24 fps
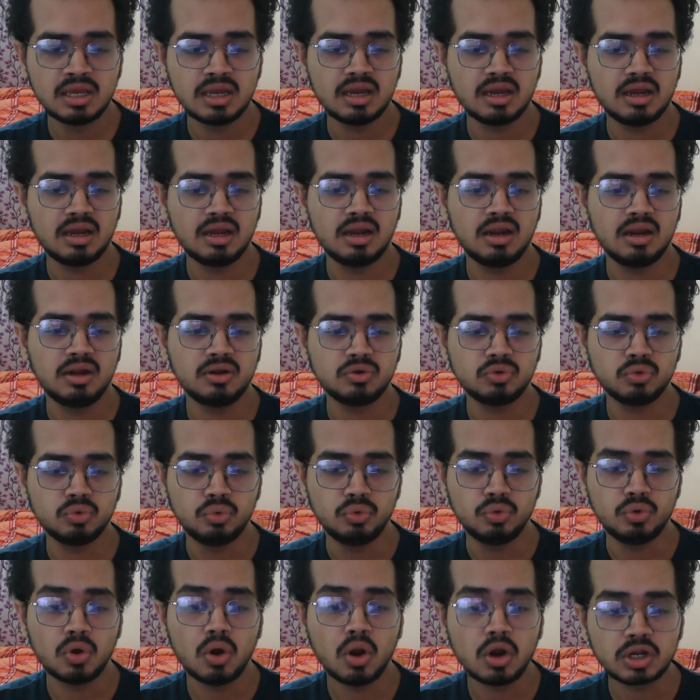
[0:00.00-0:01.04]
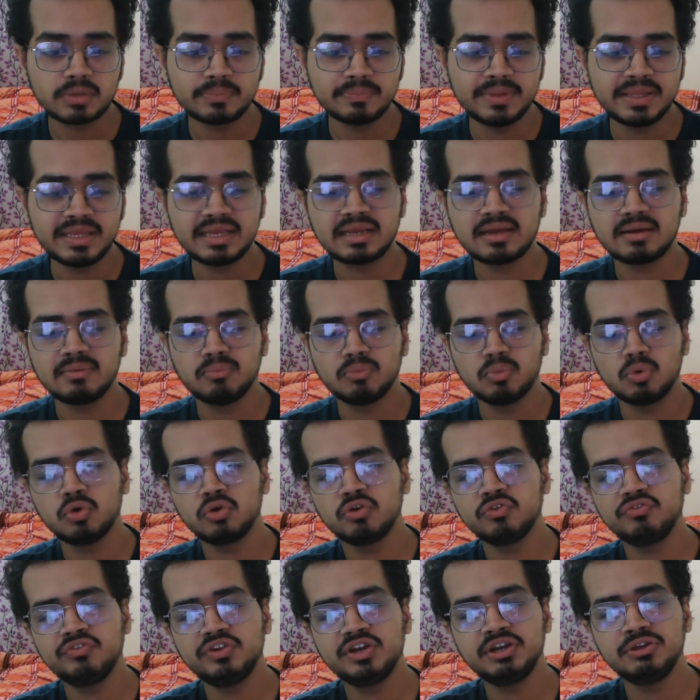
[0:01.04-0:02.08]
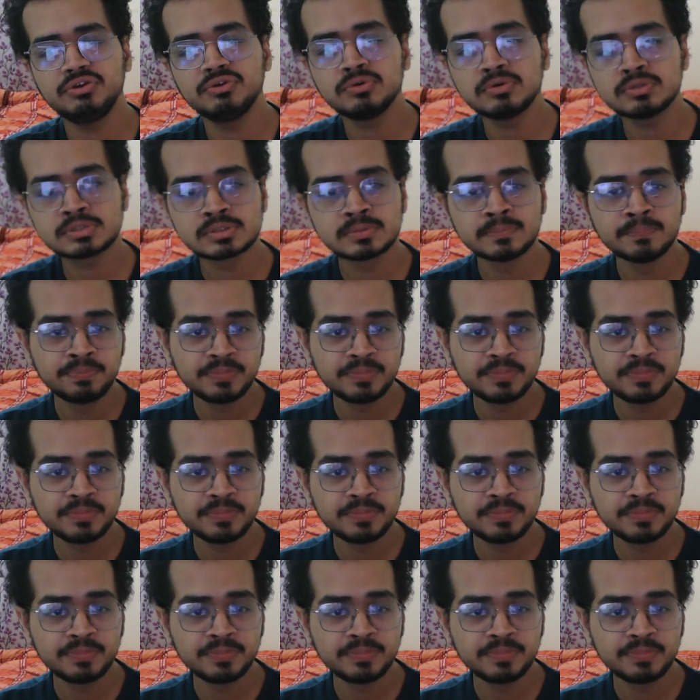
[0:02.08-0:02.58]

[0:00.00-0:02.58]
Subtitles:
to not make more videos.